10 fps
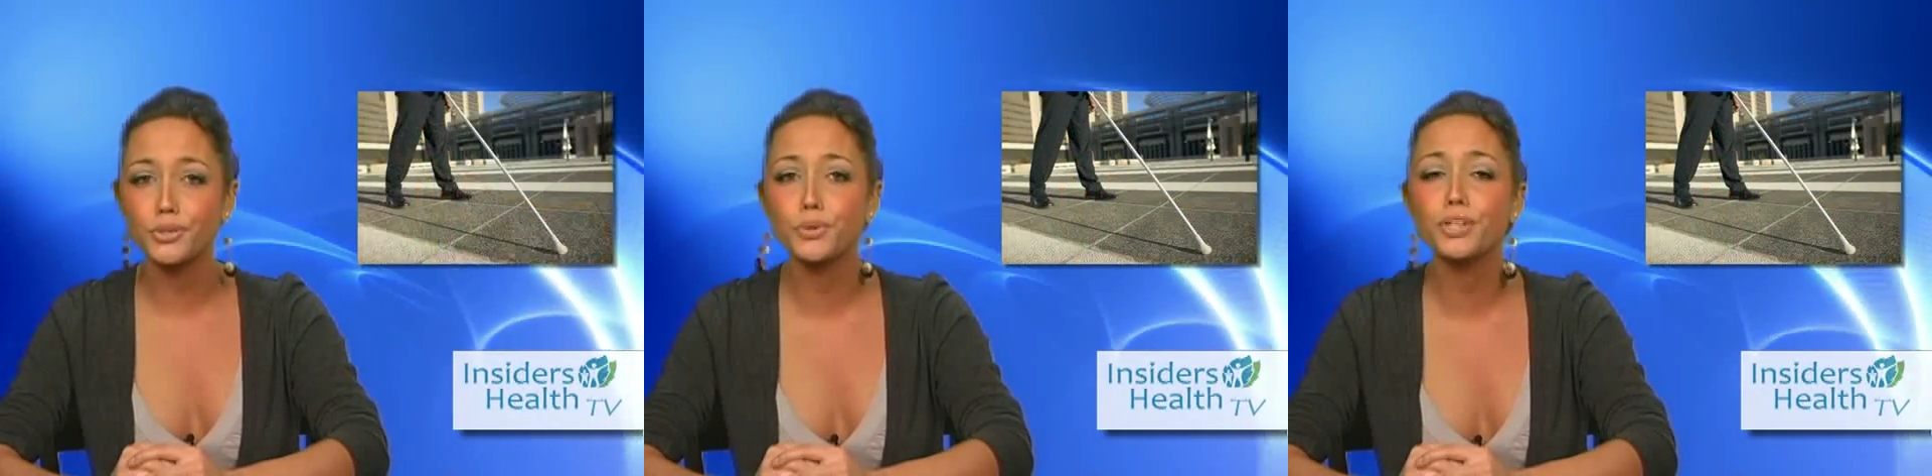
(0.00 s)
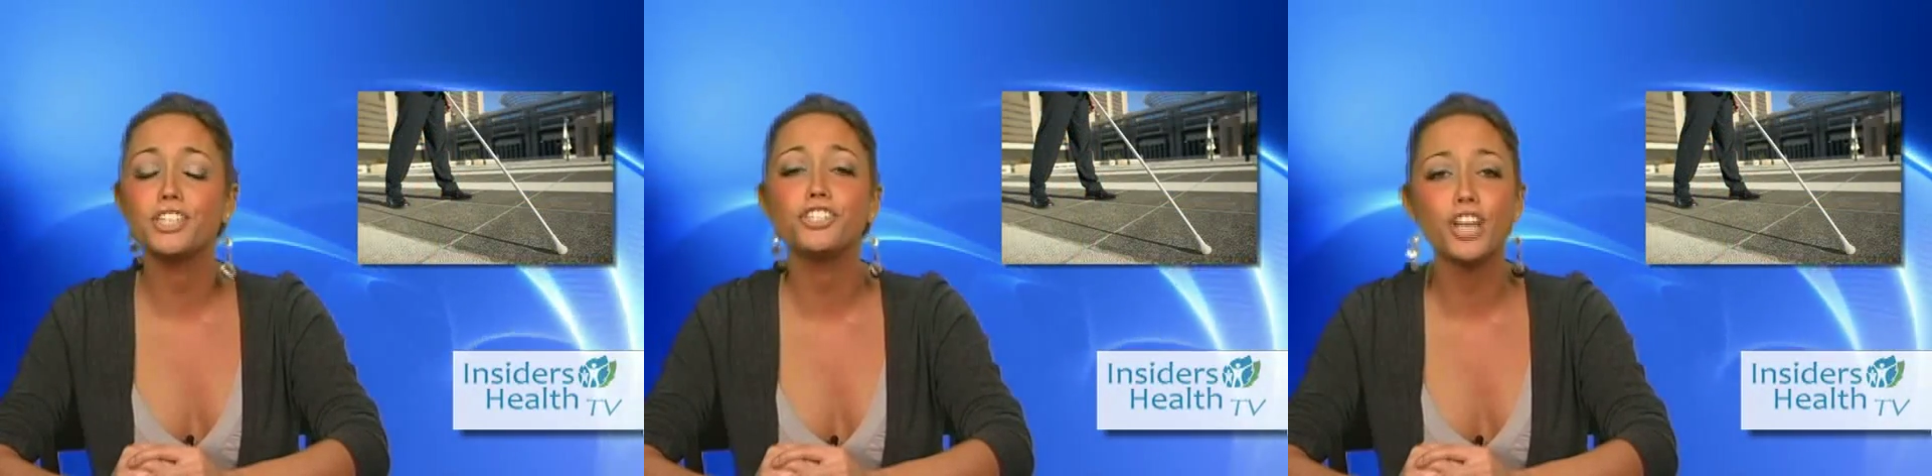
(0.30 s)
to
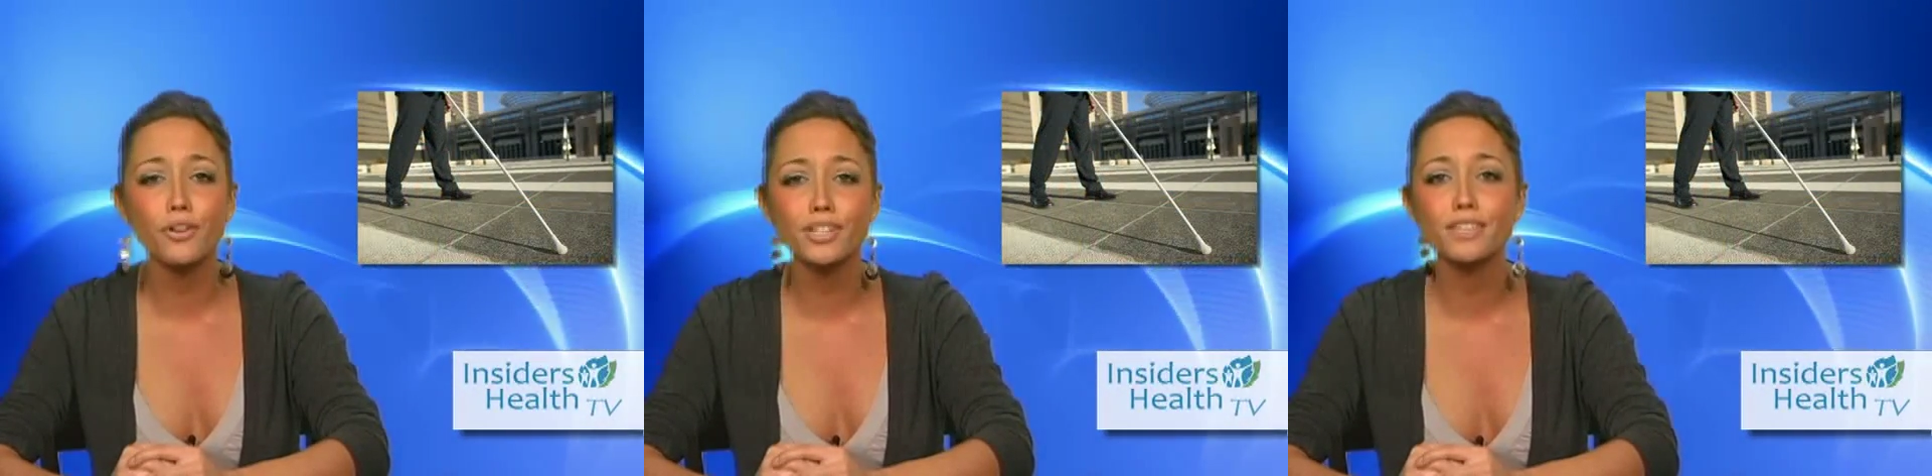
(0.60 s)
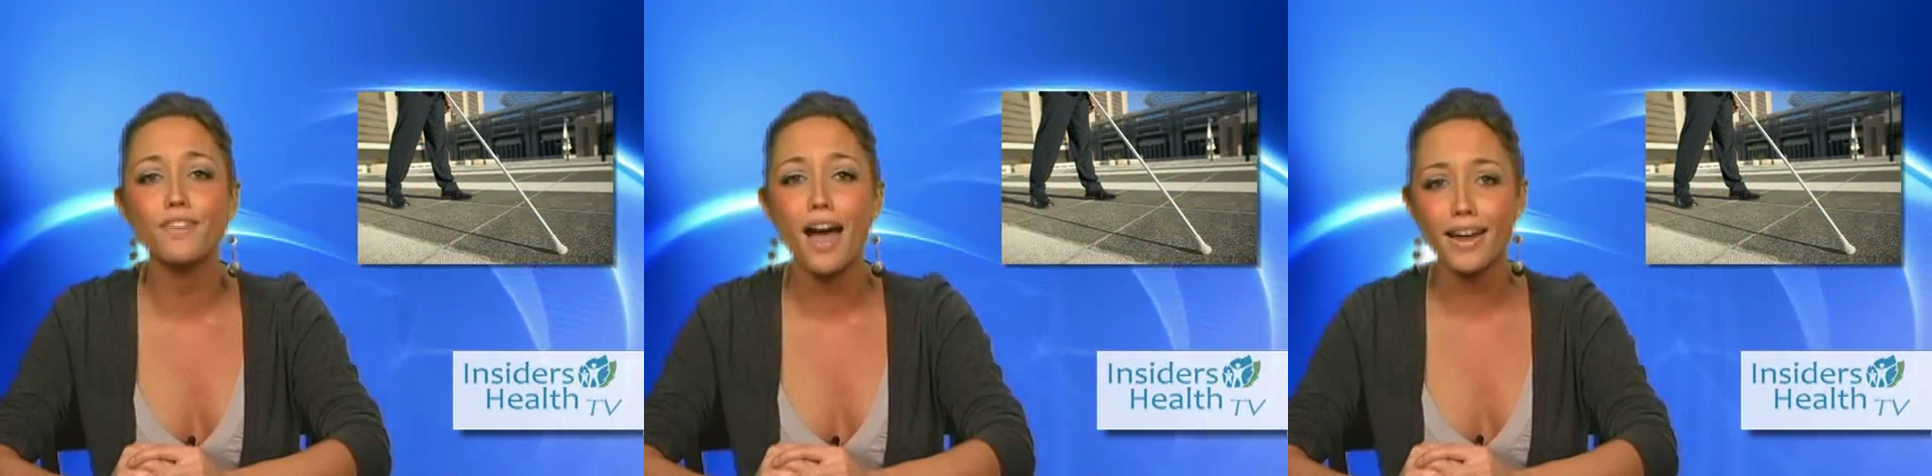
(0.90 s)
a
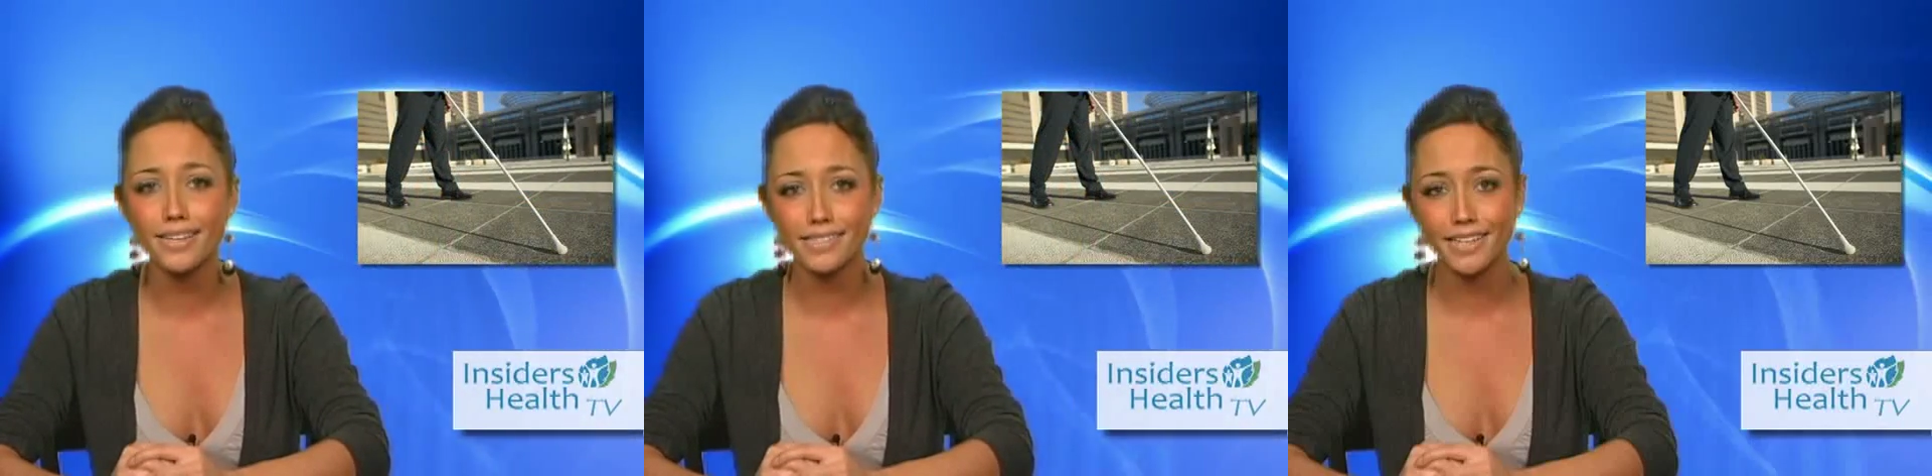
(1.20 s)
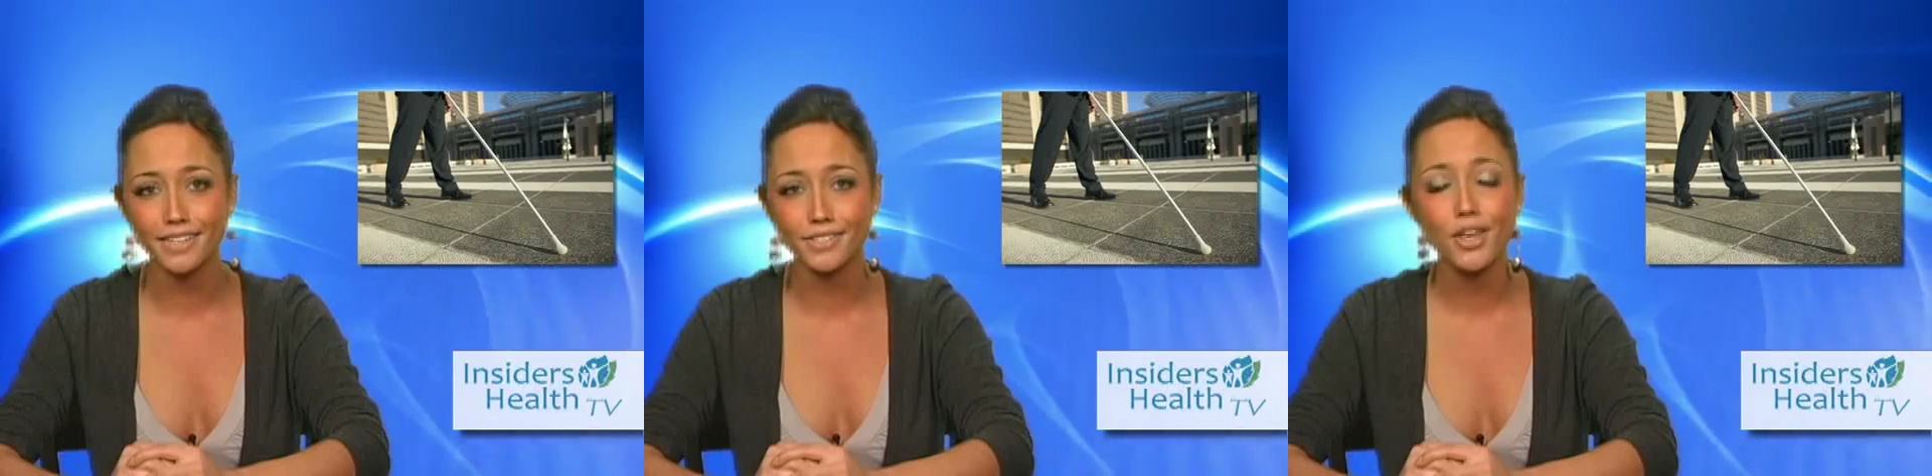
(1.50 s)
degenerative eye
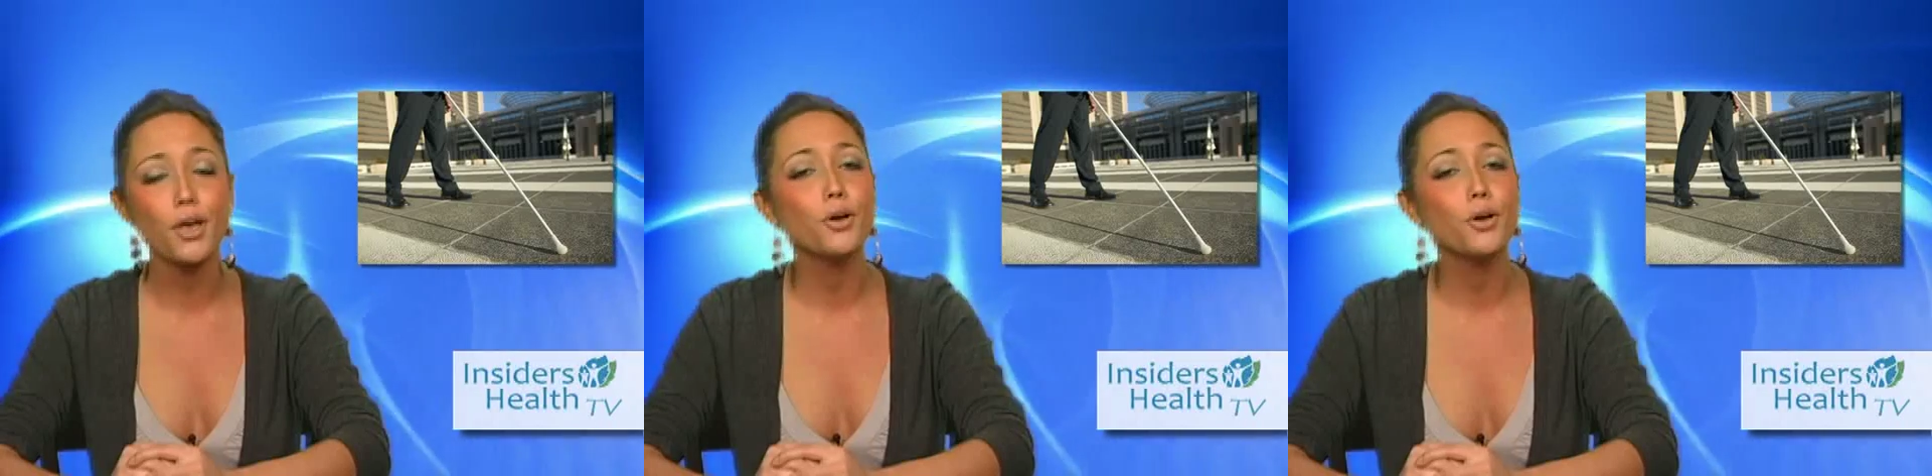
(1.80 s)
disease